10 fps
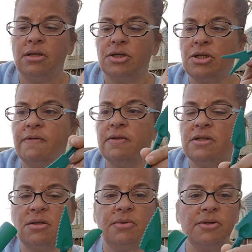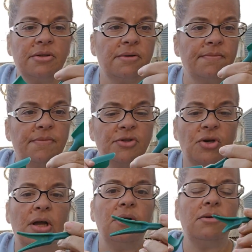shovel, dibbler,
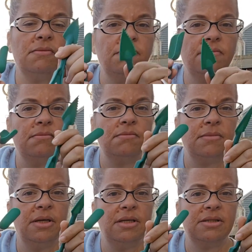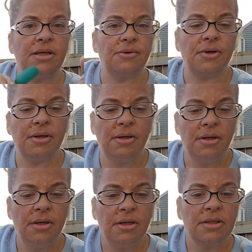trowel, etc.
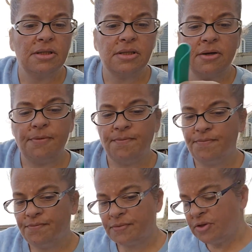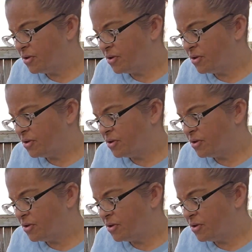So you